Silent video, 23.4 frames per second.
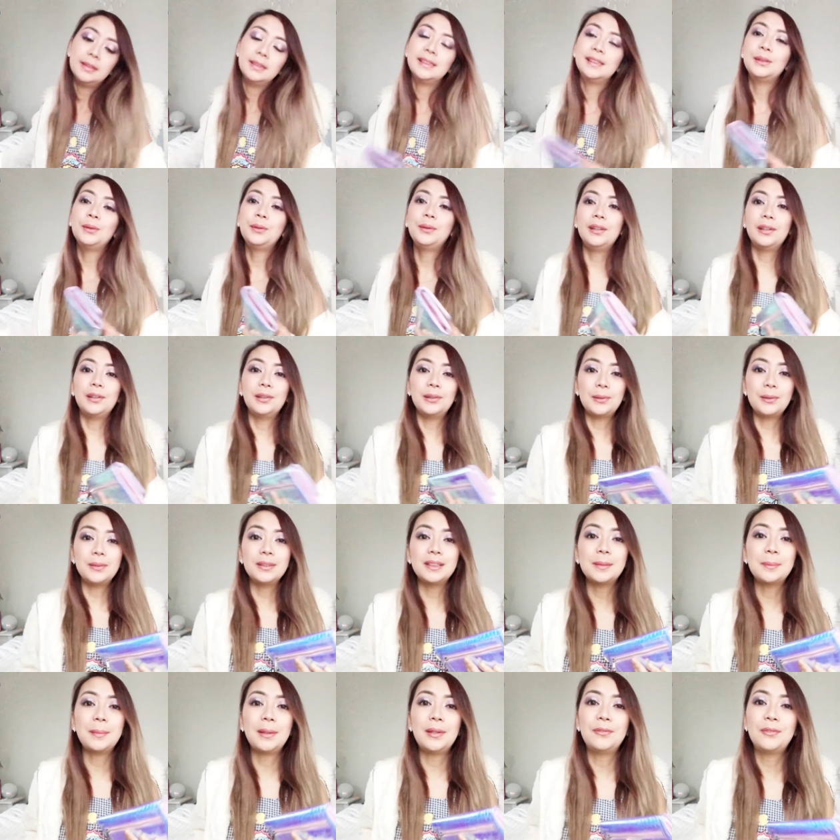so there
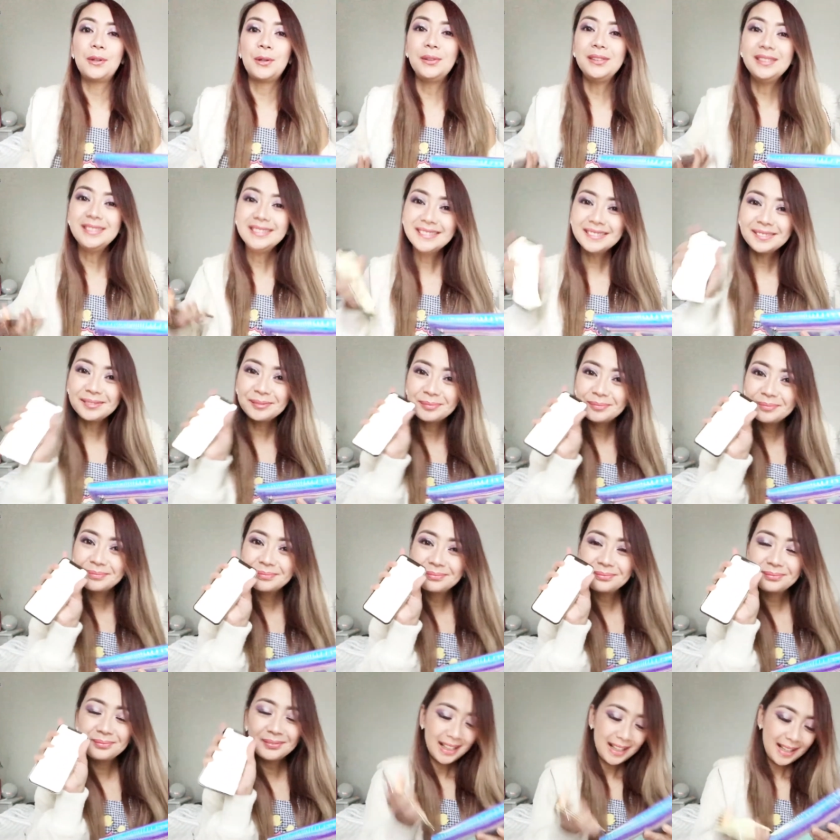goes my phone
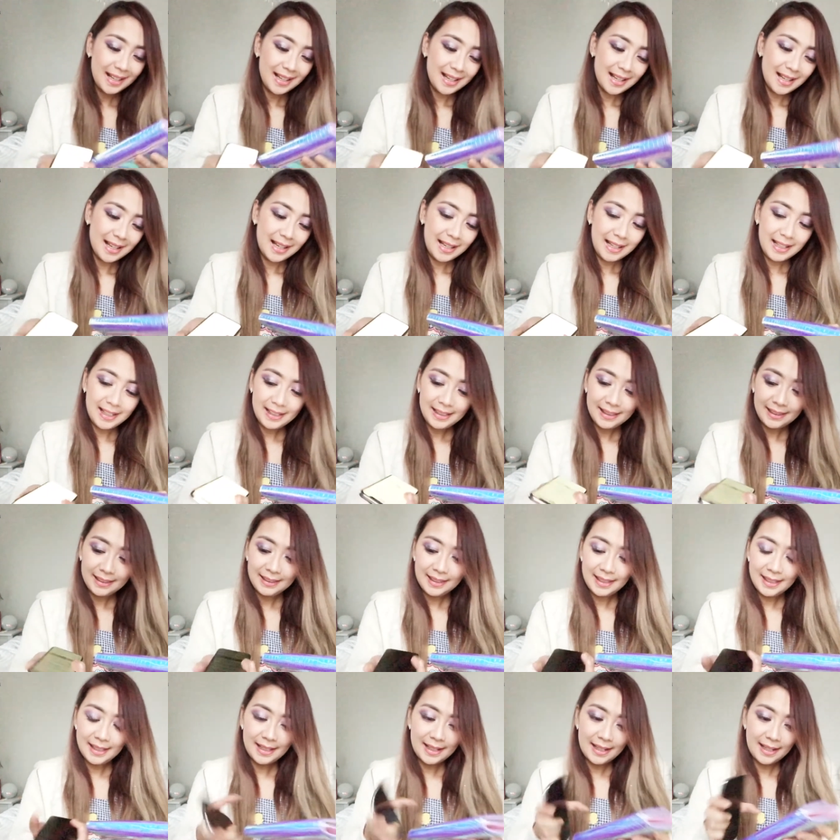and
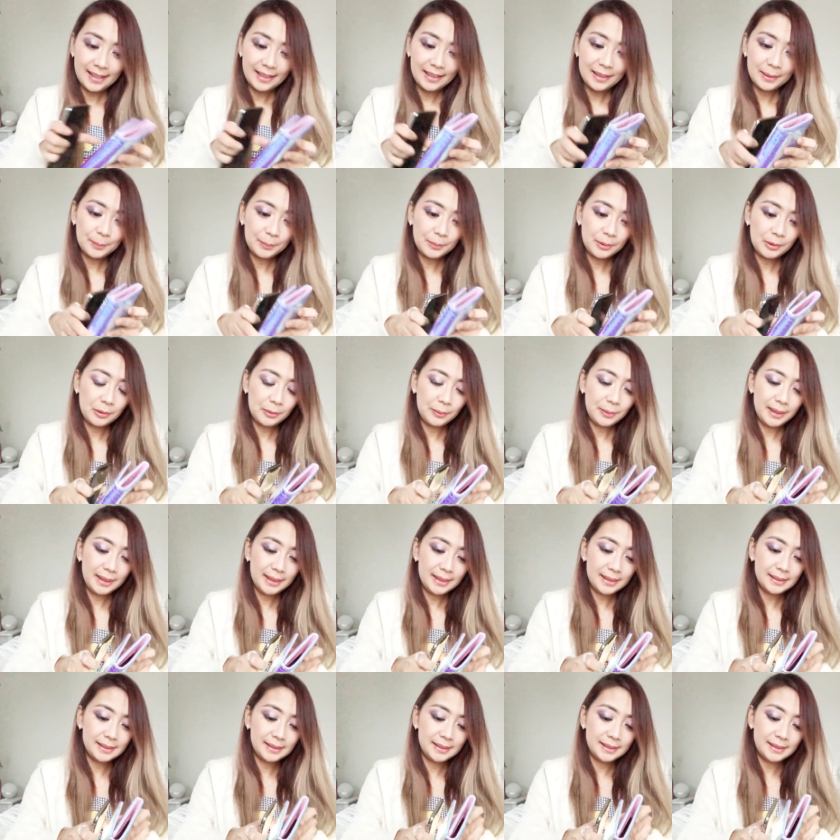then I am
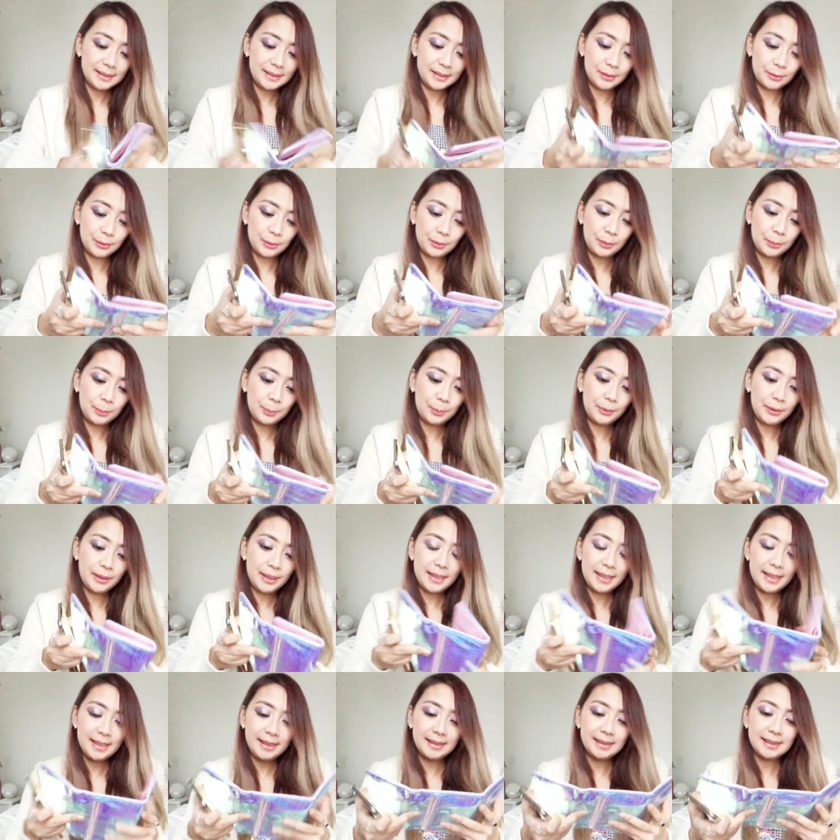going to put it
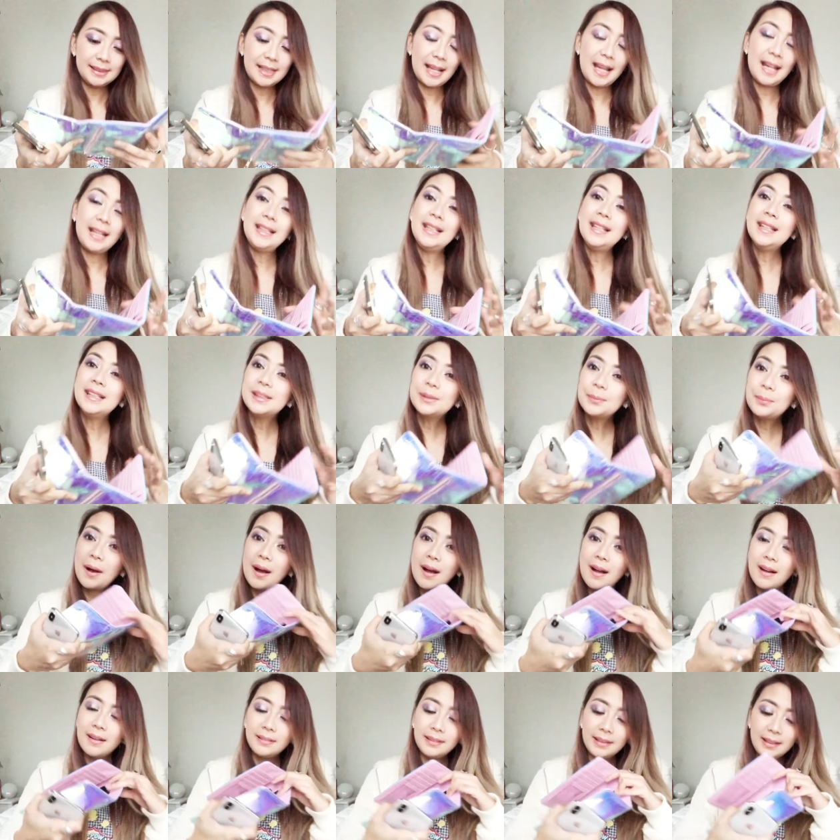inside this
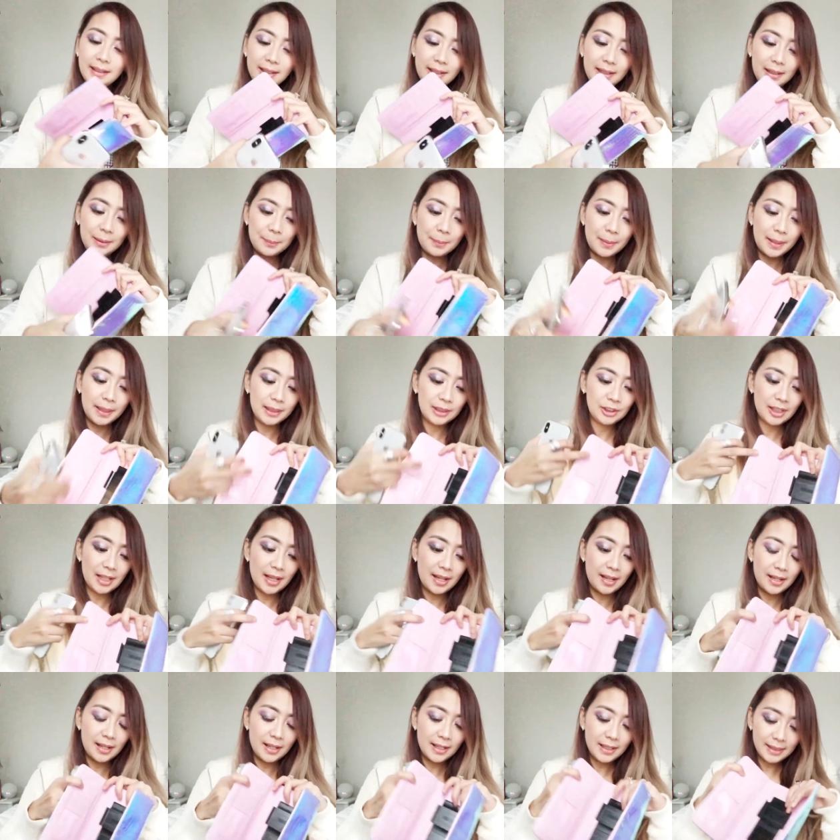wallet by
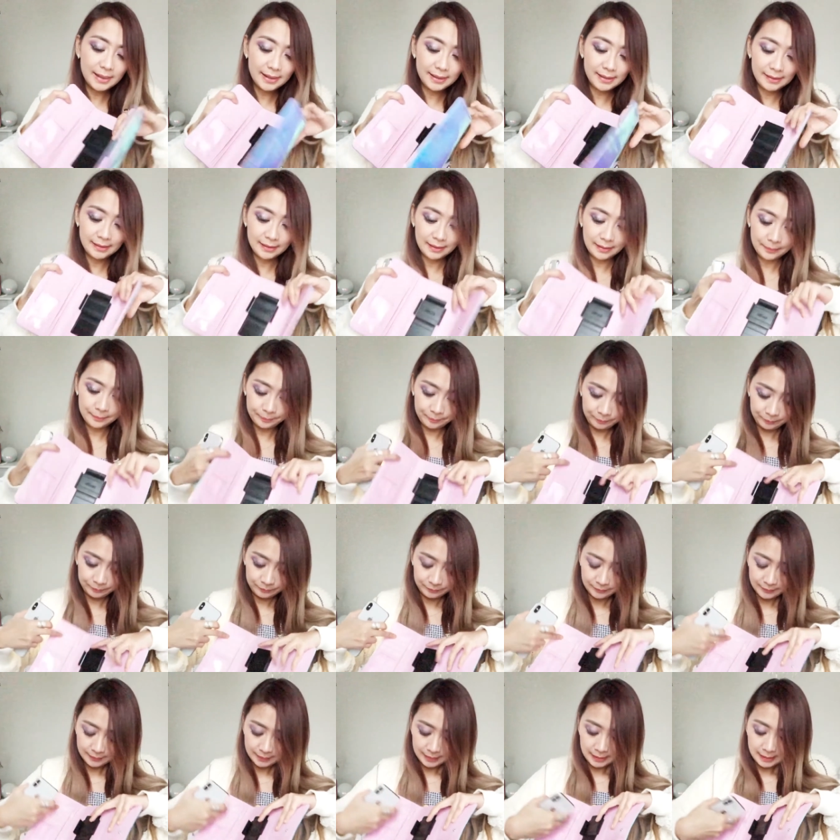just
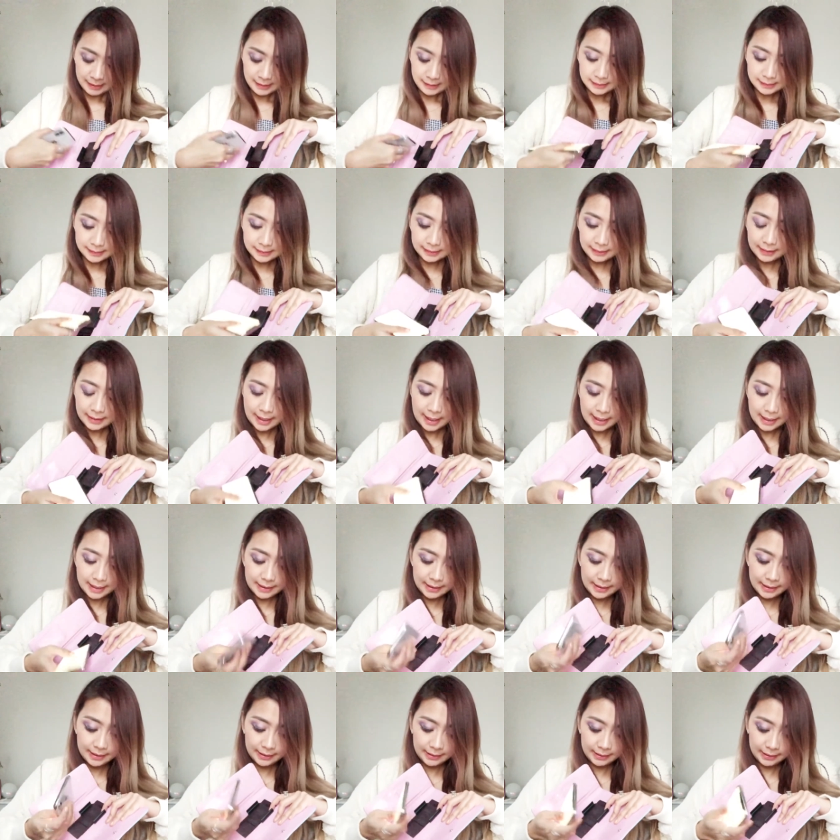
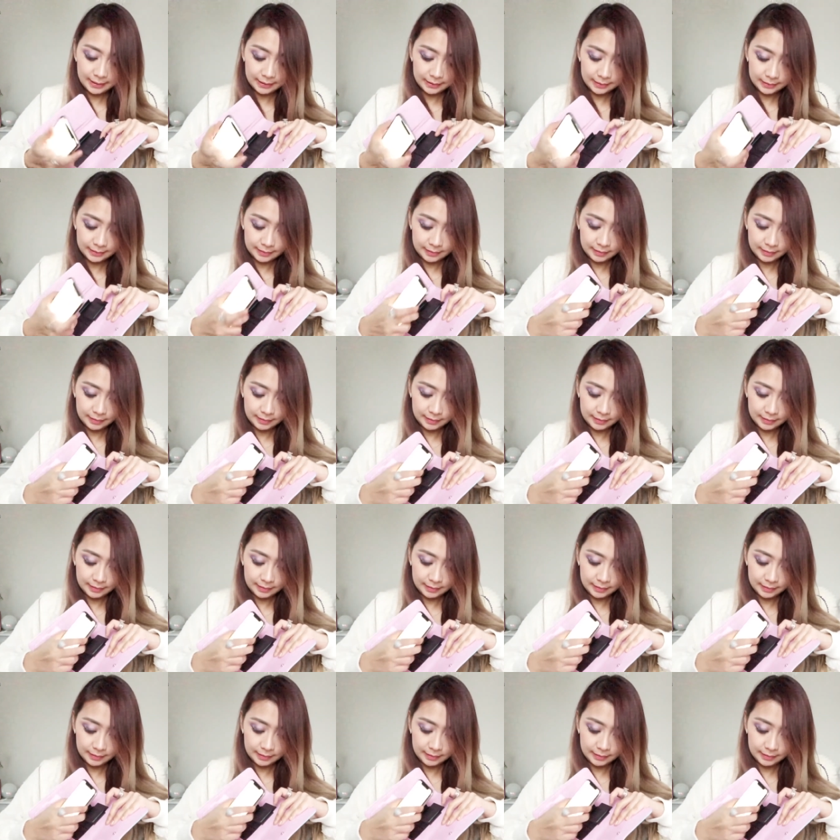sliding it